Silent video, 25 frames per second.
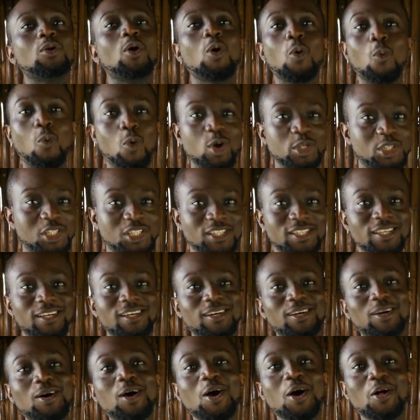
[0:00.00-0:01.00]
watch
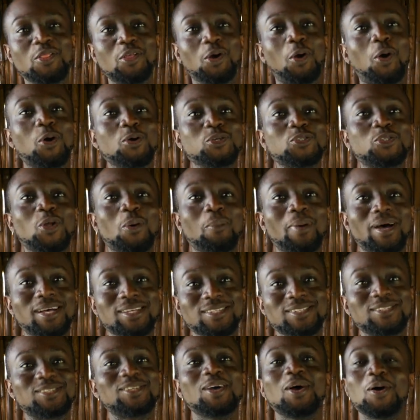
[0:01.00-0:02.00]
the
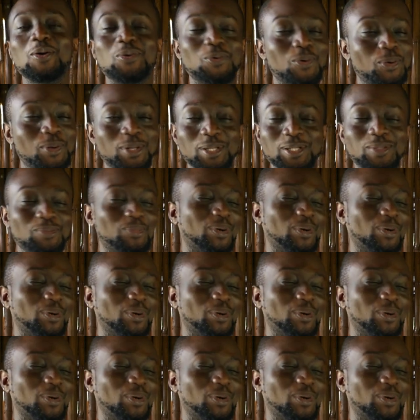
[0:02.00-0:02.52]
customers rolling.